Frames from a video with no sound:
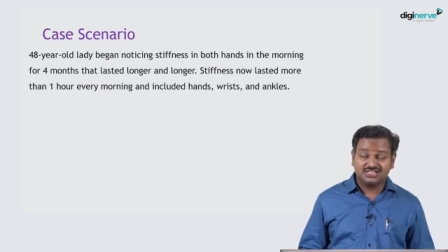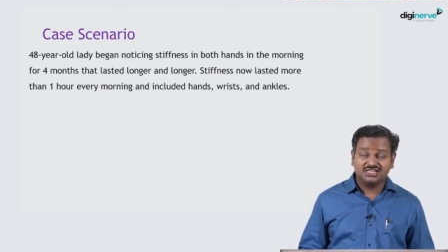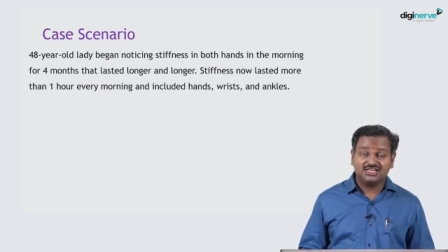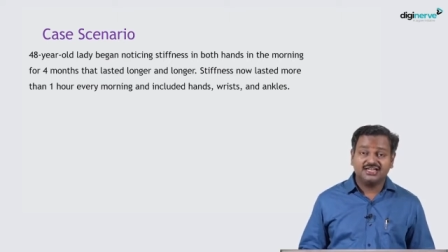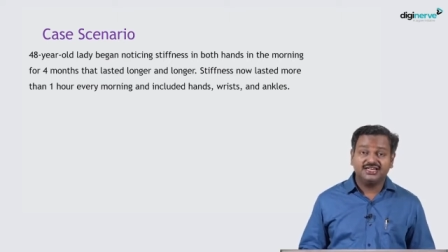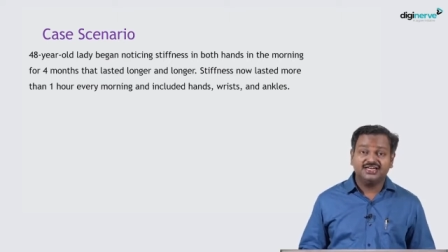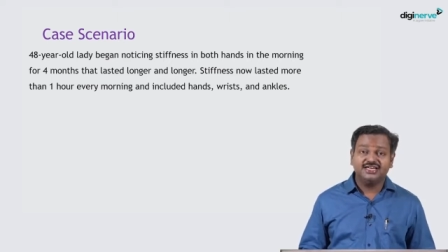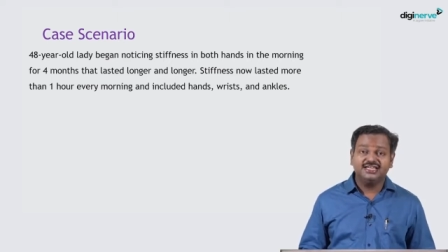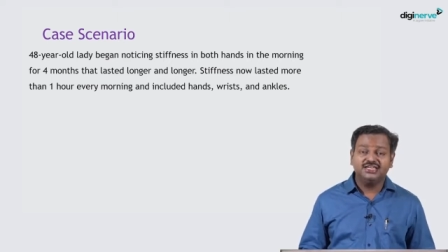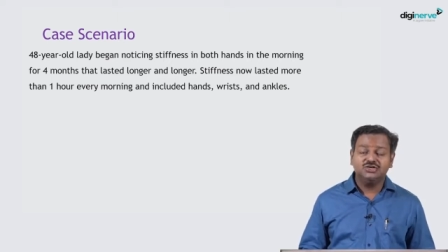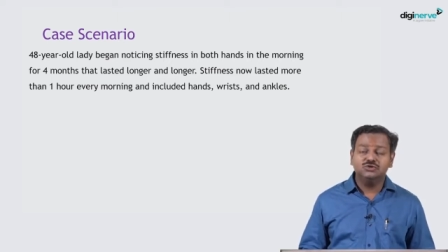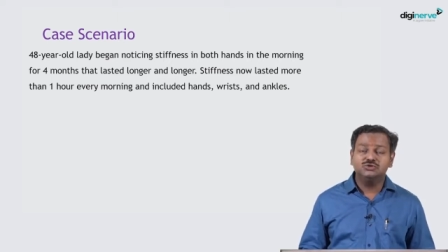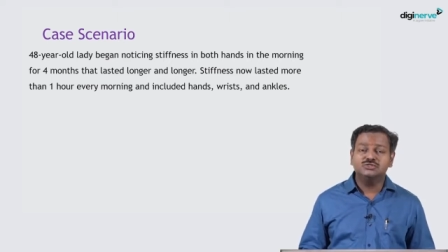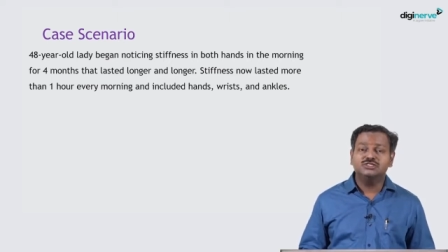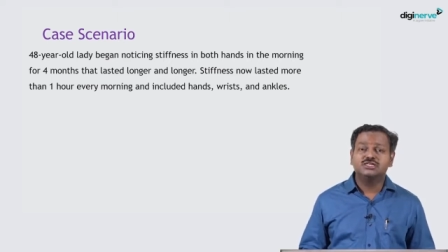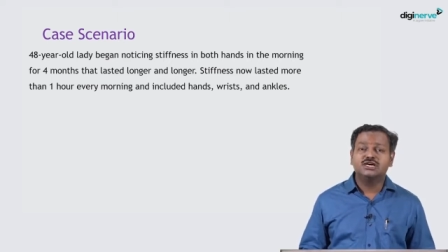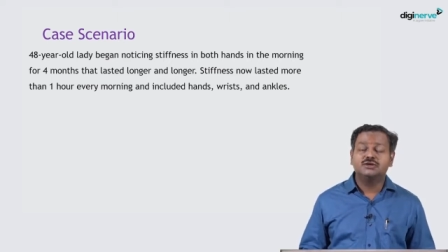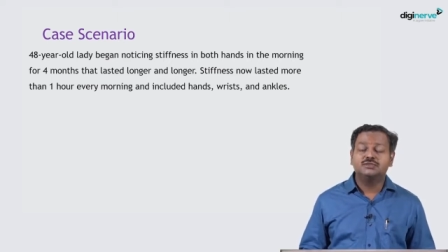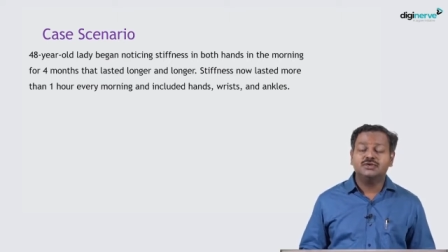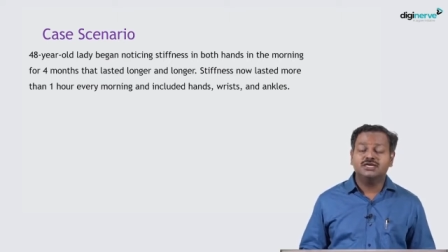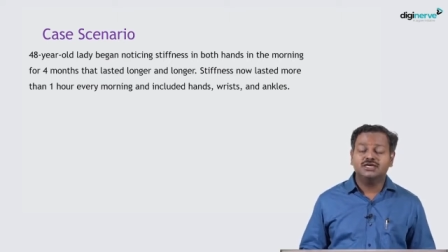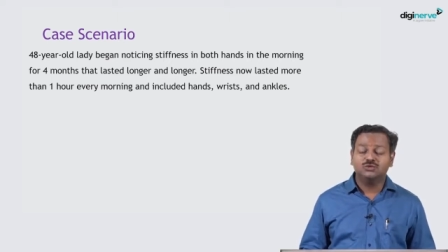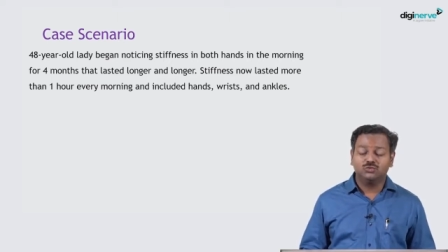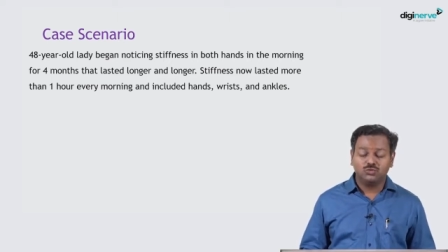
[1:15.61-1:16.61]
lady who's
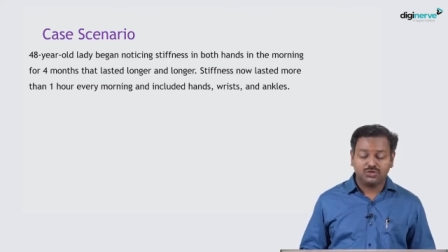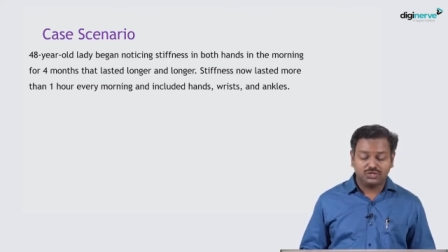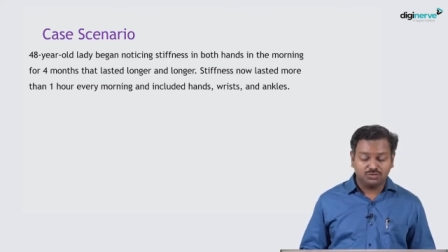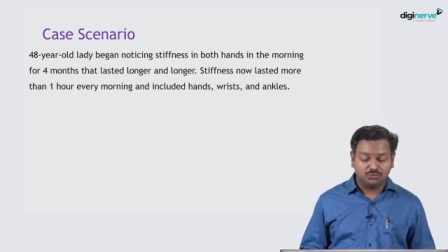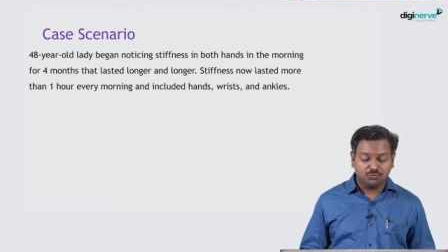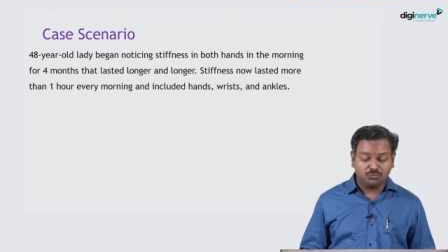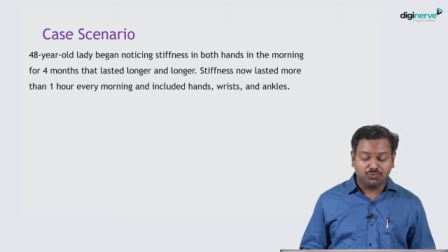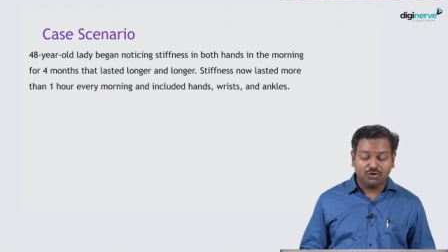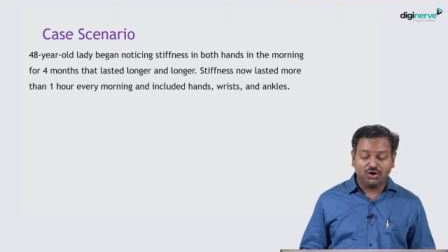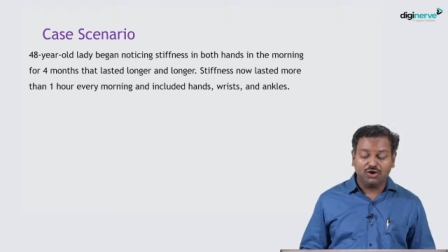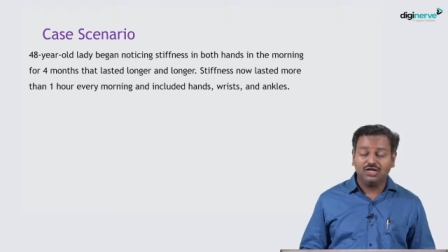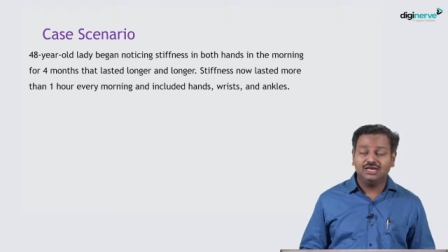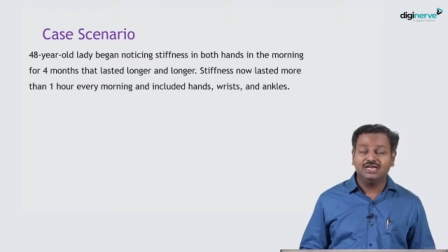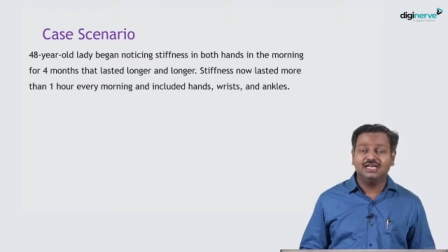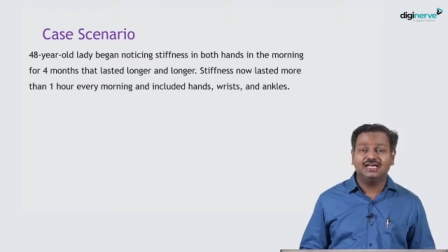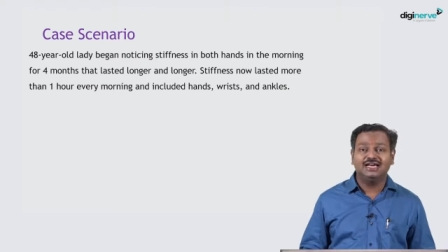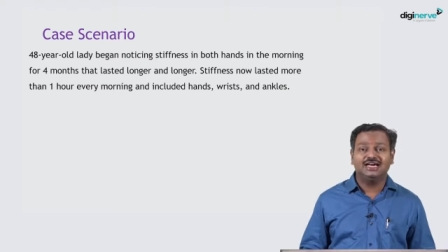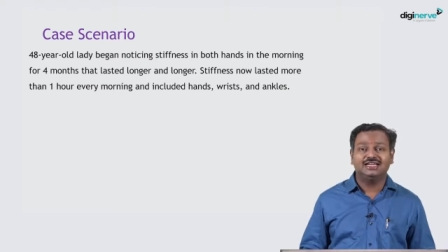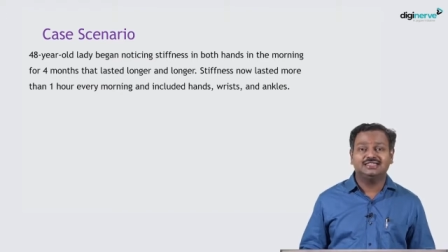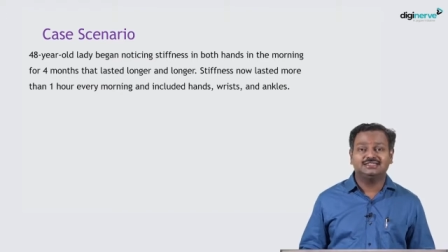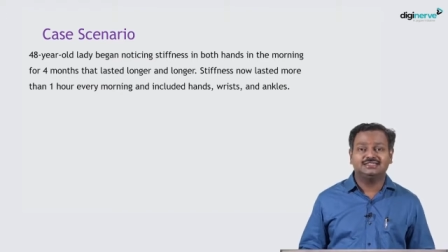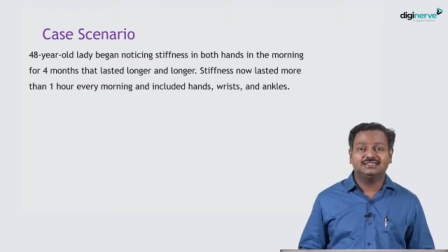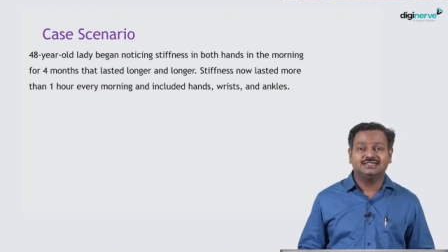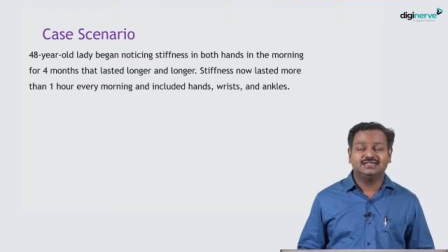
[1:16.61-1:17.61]
coming with
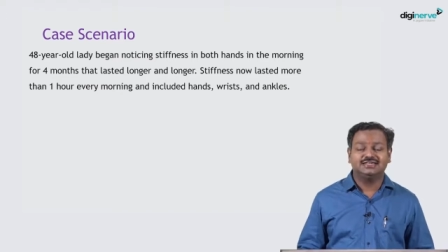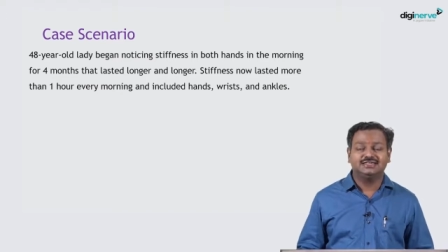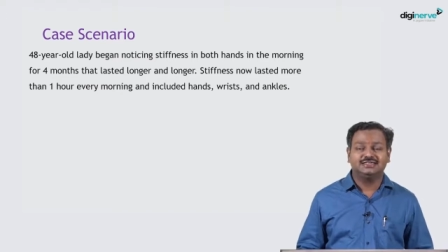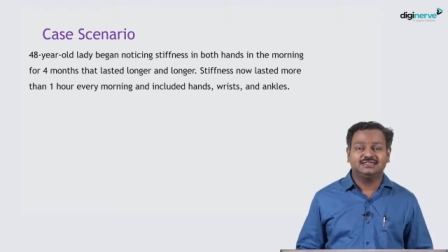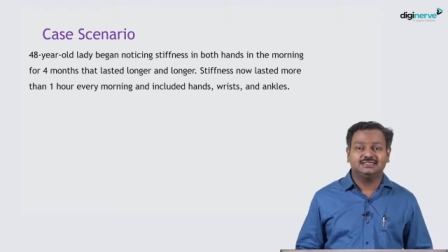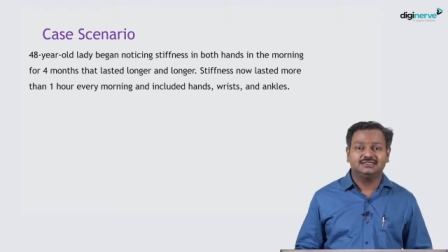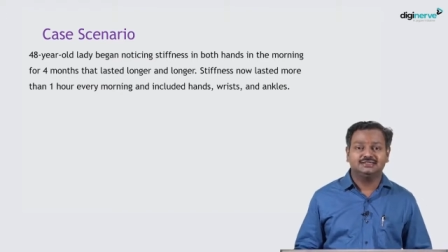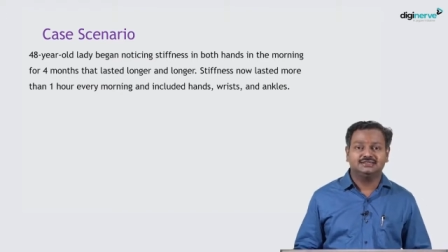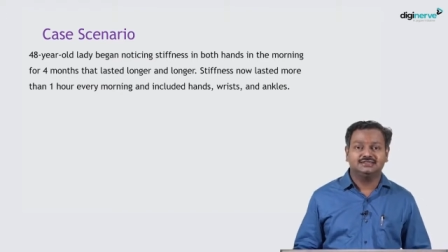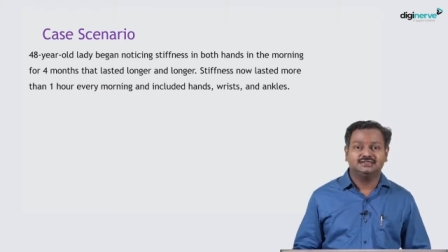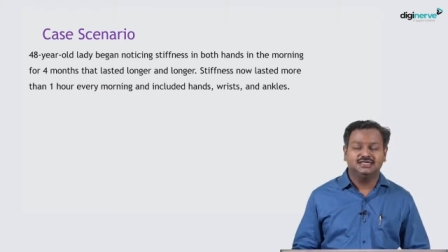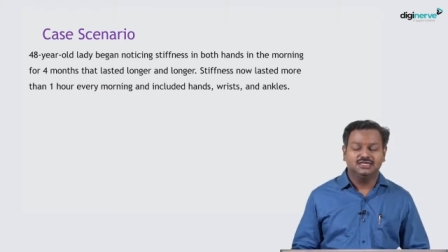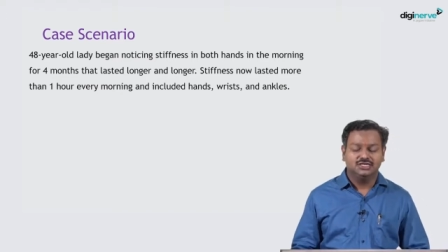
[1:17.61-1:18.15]
polyarthritis.